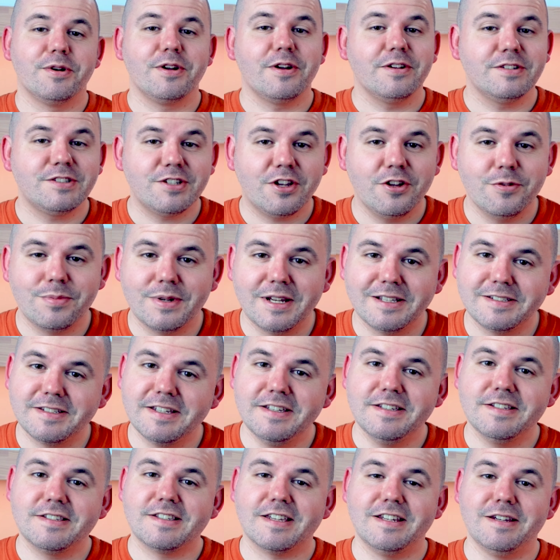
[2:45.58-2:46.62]
And we'll go into
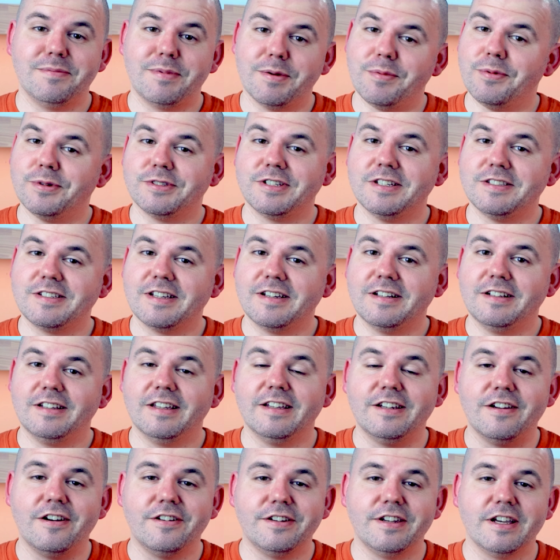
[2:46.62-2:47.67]
Kubernetes in a bit more detail
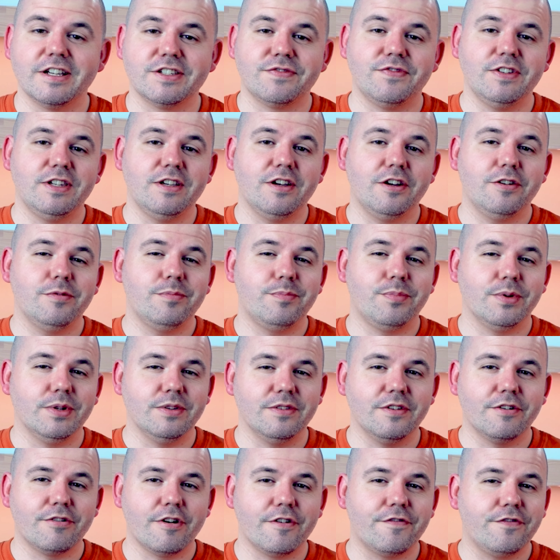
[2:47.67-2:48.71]
in our next video,
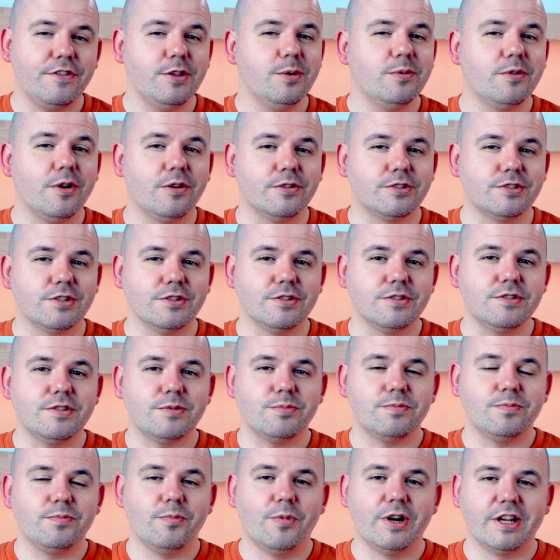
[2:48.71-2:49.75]
but there are a few
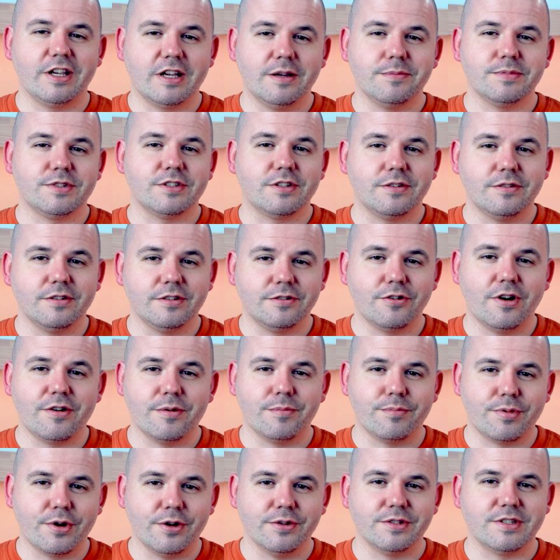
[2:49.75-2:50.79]
gotchas when it comes to
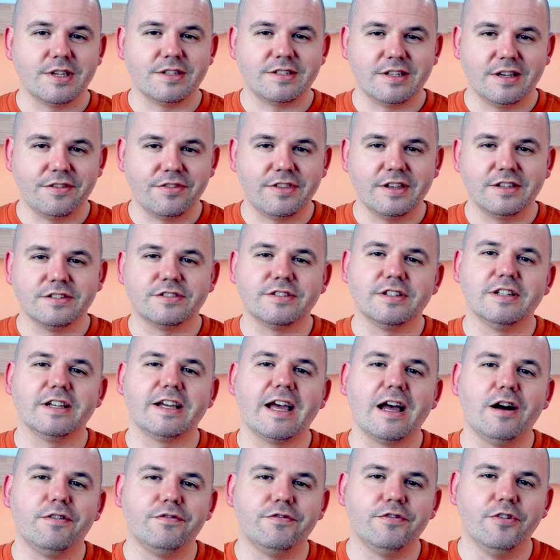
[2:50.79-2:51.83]
concurrent processing and things to
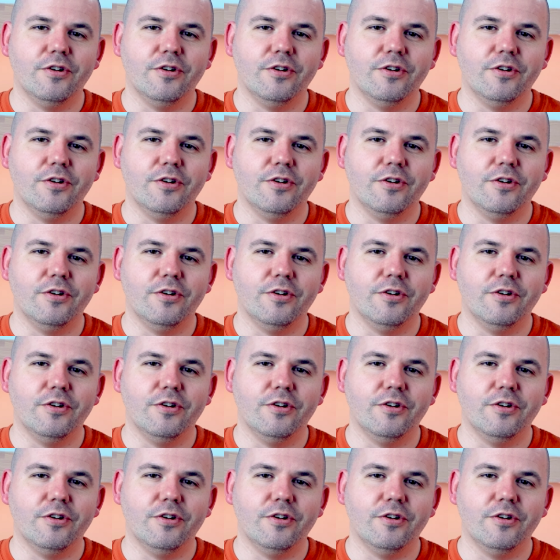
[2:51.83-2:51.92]
look out